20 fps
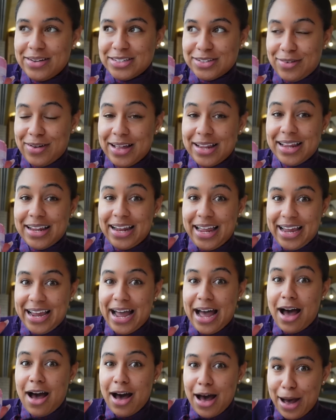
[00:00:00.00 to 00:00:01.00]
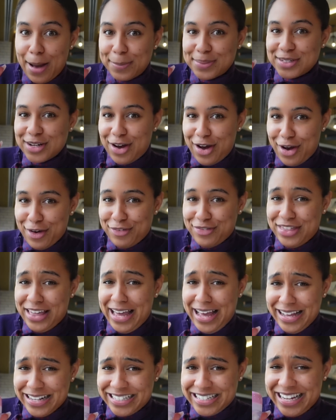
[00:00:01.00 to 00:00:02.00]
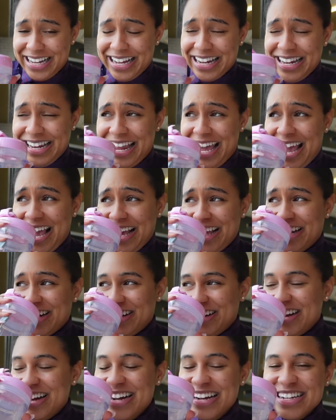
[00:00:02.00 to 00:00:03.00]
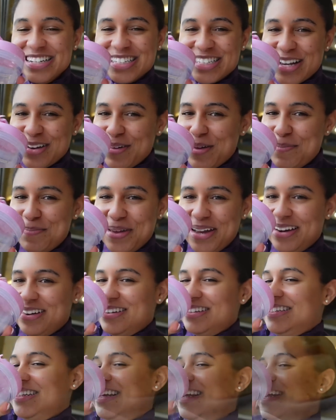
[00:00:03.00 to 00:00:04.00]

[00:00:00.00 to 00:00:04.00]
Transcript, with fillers: so I like hopped off the escalator. so embarrassing. I've